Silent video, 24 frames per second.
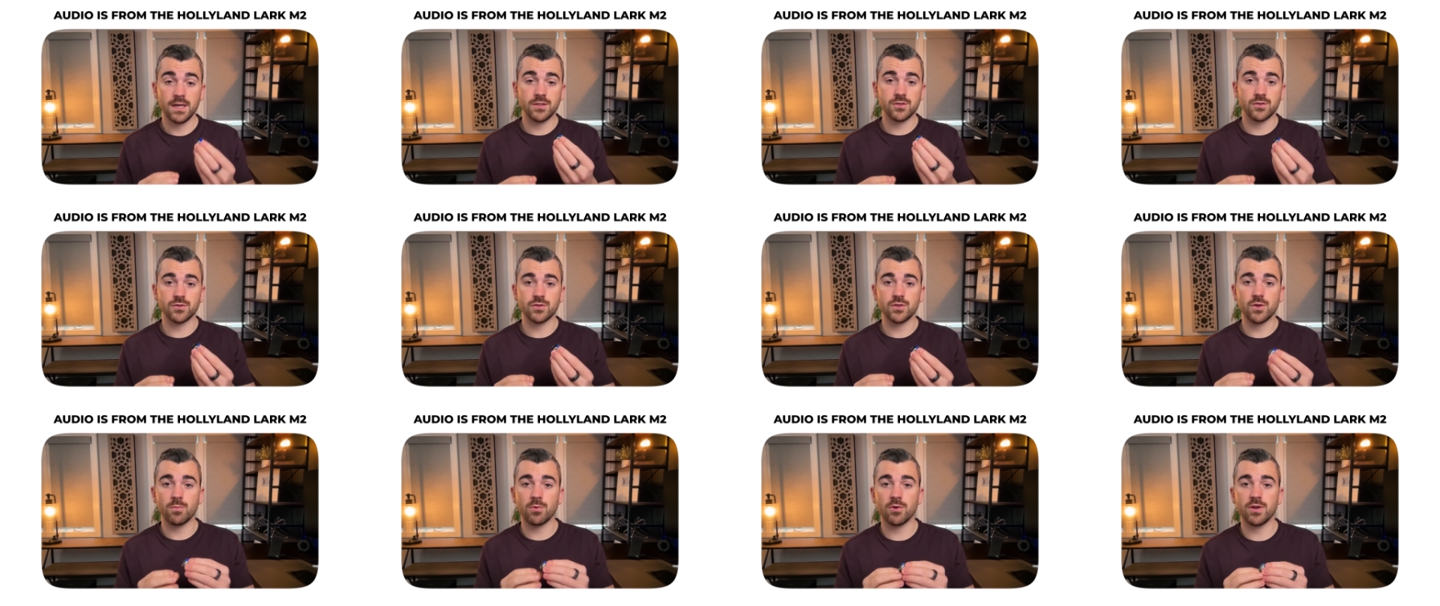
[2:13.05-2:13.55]
These are
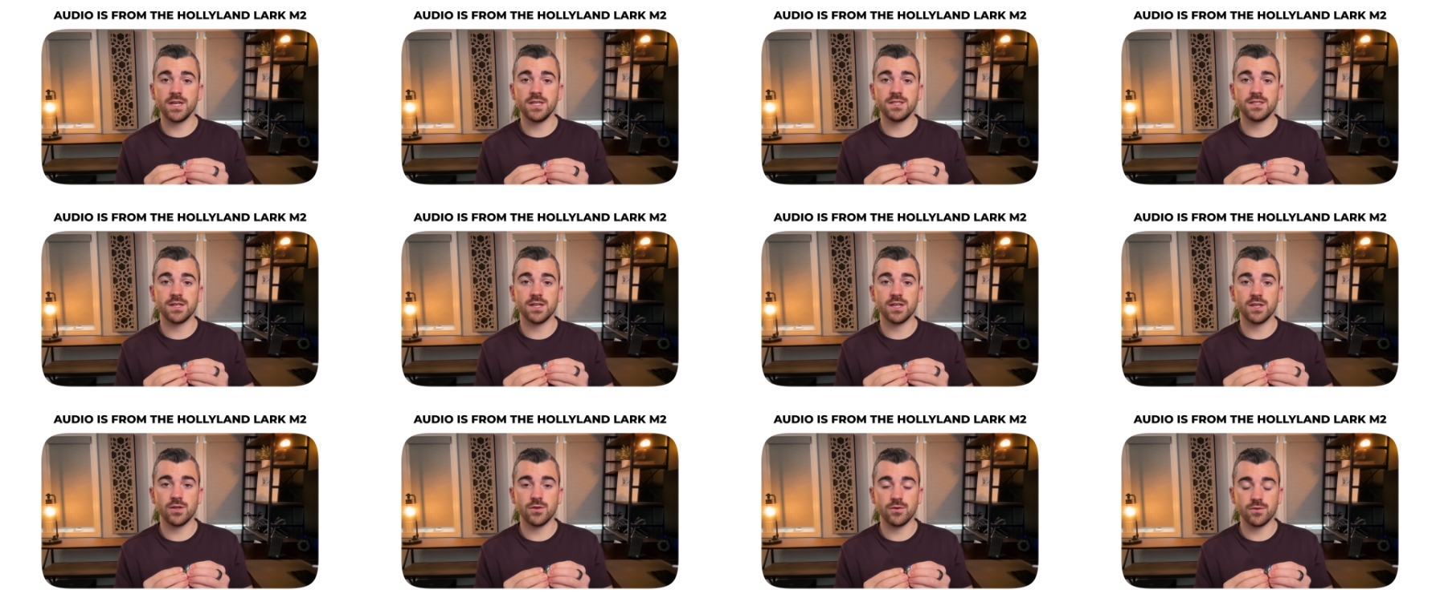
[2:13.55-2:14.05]
super easy
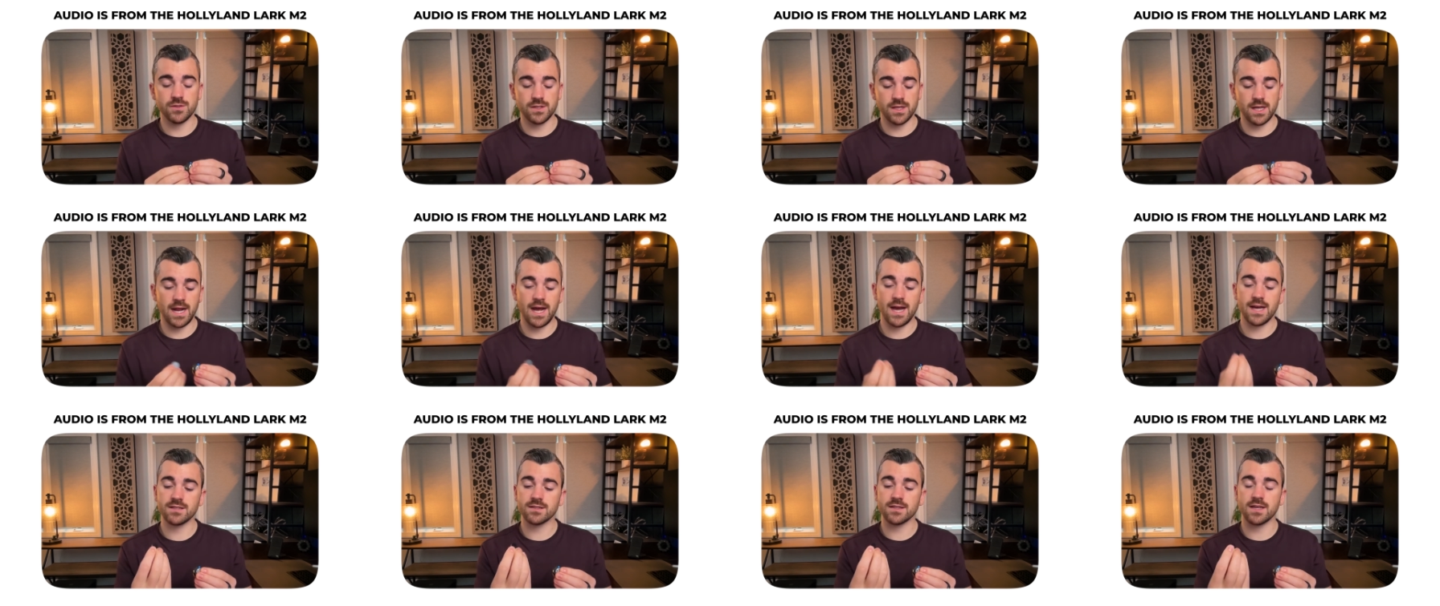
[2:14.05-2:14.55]
to use. It
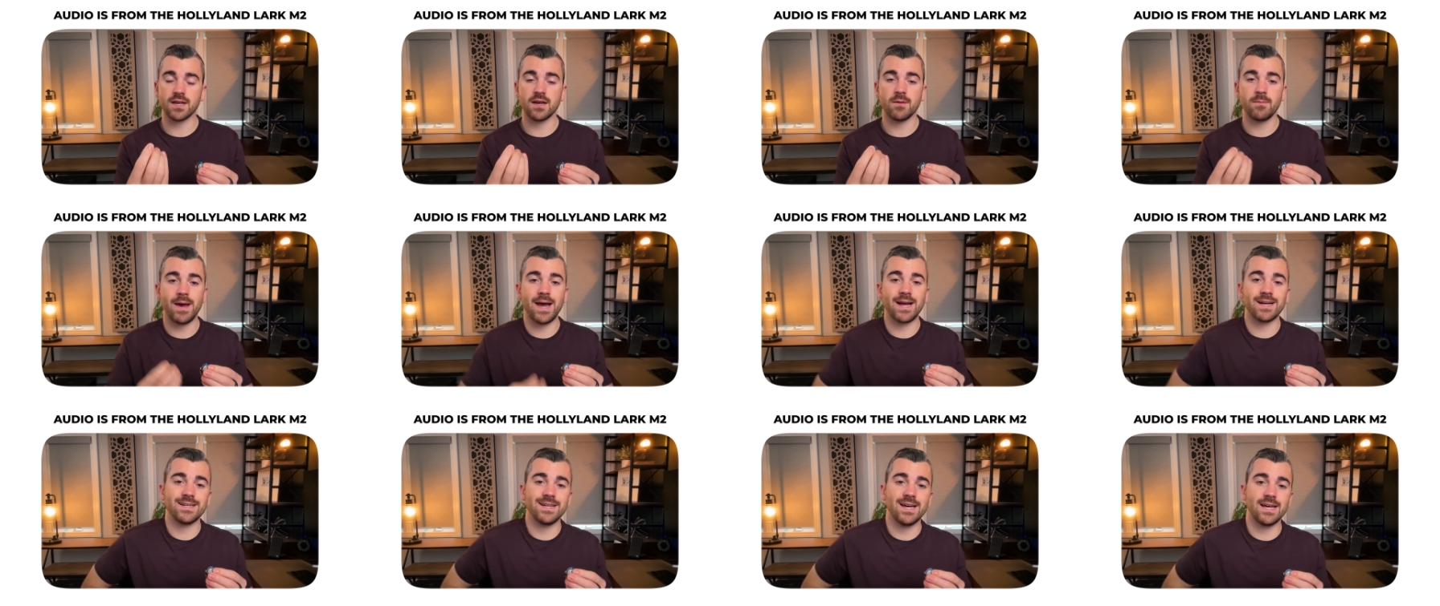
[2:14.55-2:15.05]
has like a
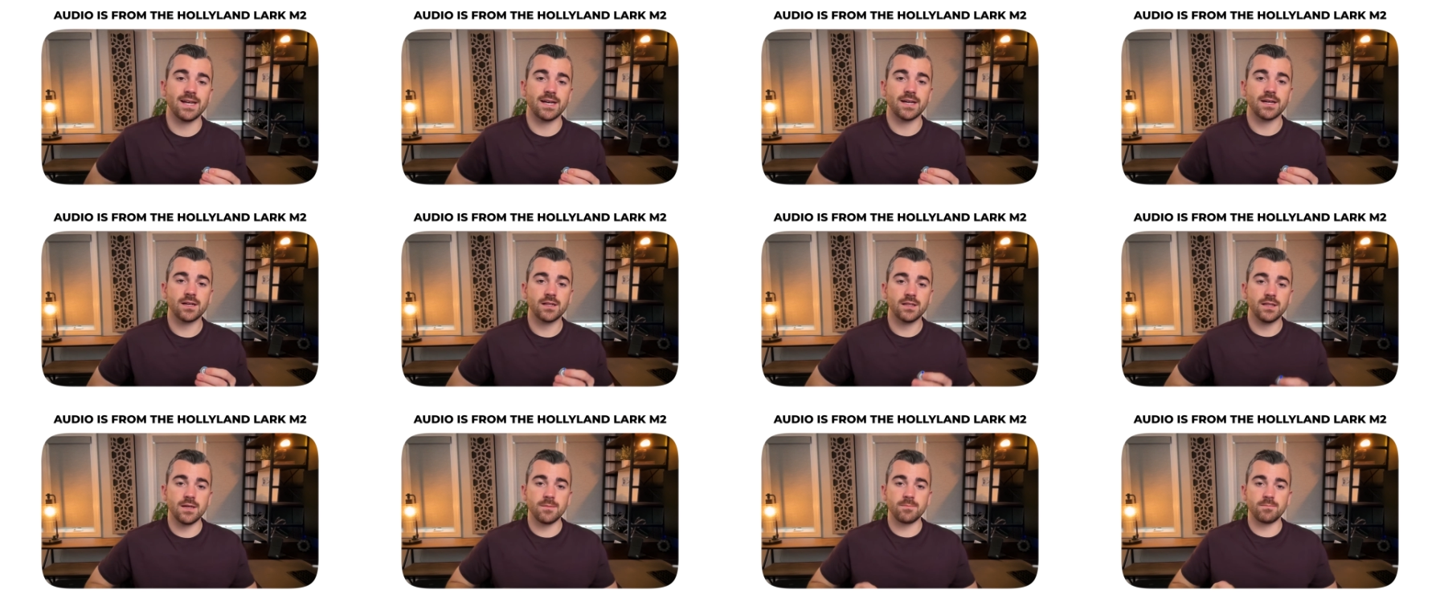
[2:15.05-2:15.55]
magnetic
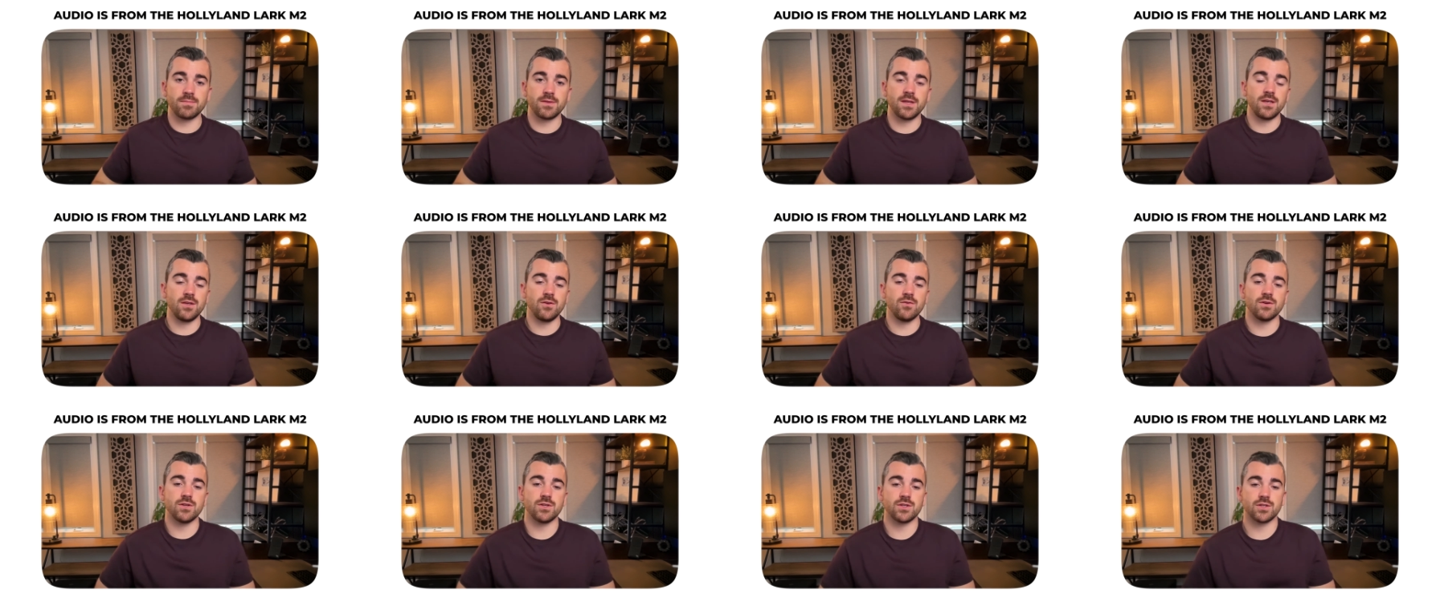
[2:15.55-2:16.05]
clip that
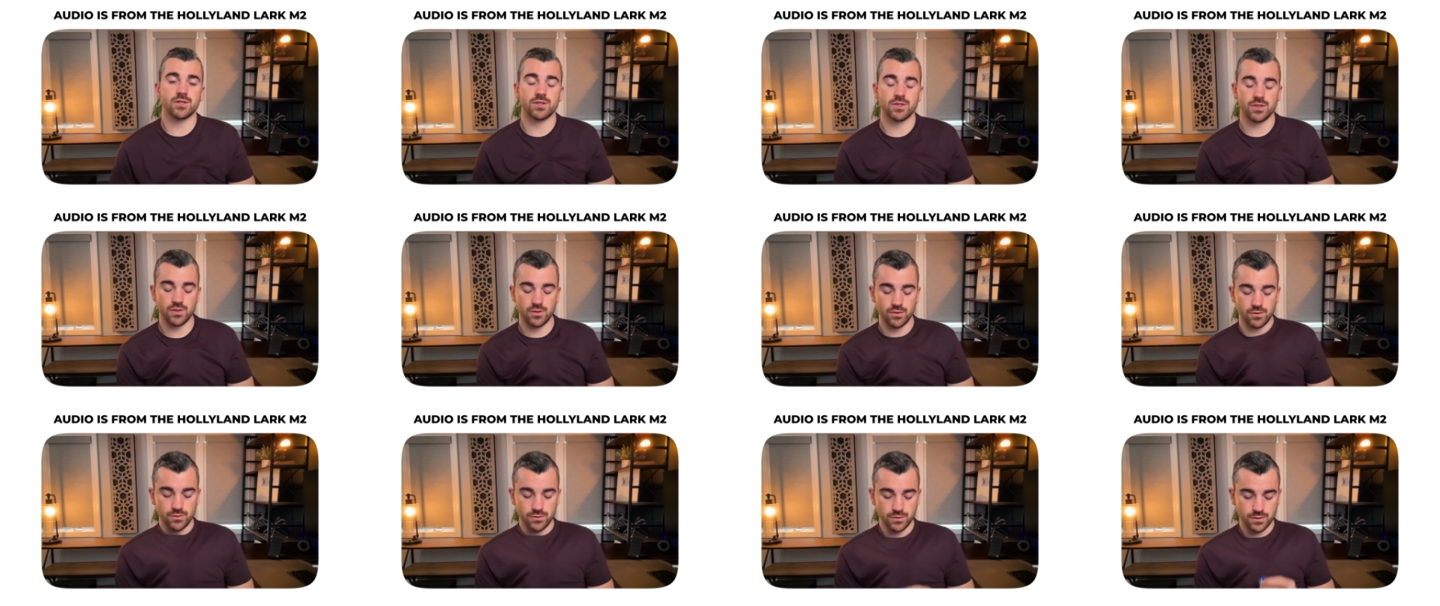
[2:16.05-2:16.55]
you can just
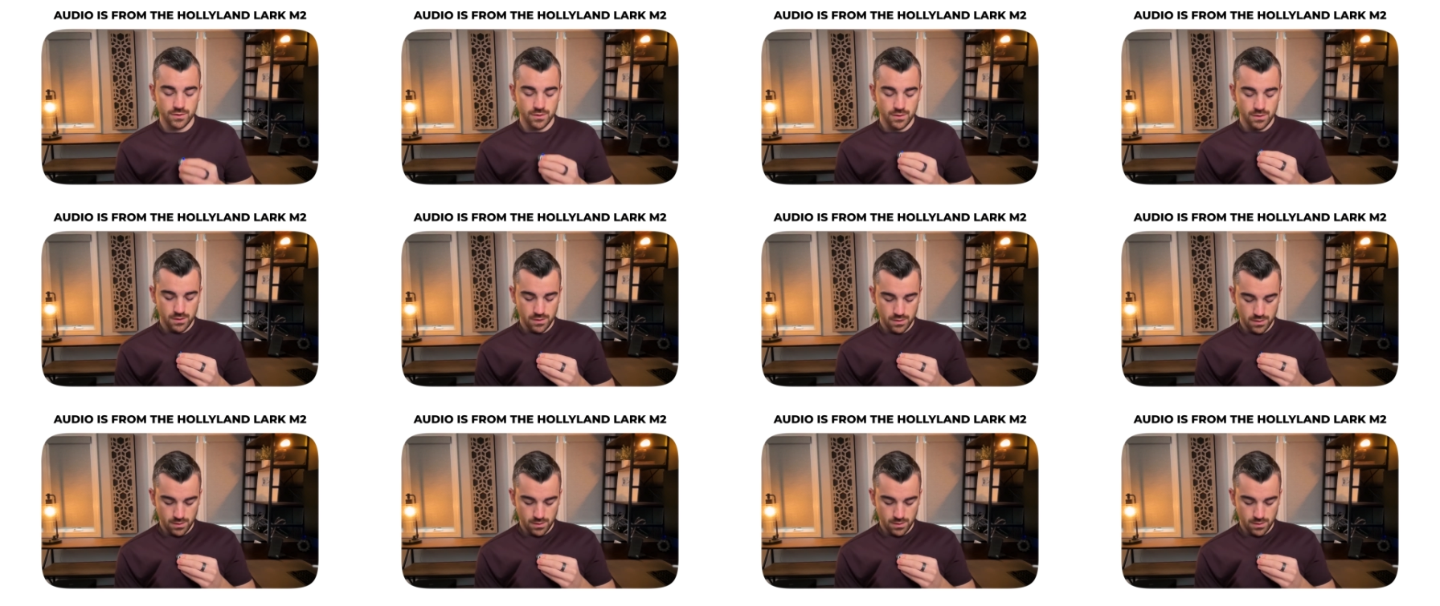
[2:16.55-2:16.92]
use